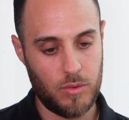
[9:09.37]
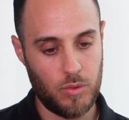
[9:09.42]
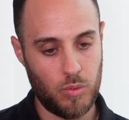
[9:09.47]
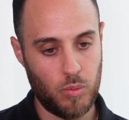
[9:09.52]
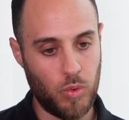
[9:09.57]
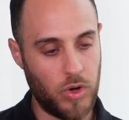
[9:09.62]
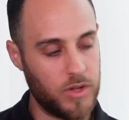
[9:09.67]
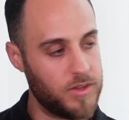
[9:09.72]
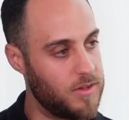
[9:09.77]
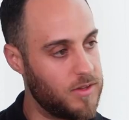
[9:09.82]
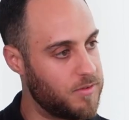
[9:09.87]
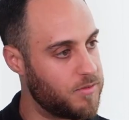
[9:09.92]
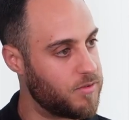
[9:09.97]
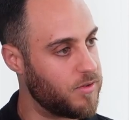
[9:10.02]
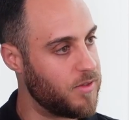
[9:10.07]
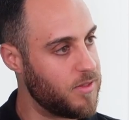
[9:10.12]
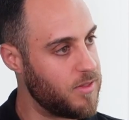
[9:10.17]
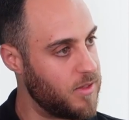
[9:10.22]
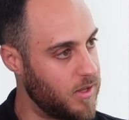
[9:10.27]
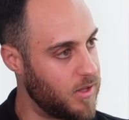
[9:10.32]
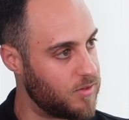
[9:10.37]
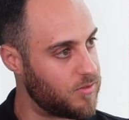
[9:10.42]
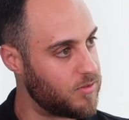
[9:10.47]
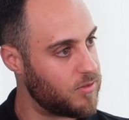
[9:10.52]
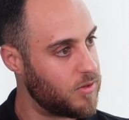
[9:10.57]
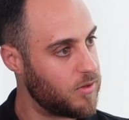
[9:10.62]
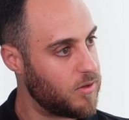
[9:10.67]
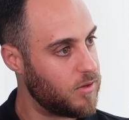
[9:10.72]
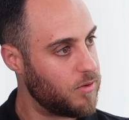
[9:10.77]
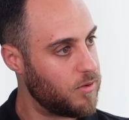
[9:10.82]
want different things,
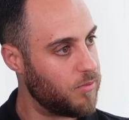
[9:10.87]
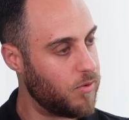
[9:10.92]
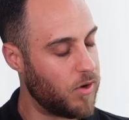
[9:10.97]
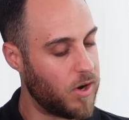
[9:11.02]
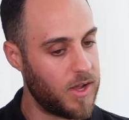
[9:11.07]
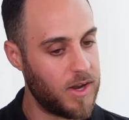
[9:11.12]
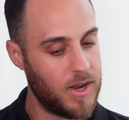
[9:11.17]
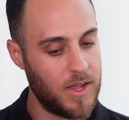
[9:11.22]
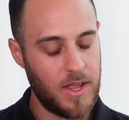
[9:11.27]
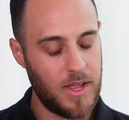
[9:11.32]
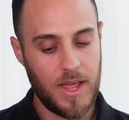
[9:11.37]
right?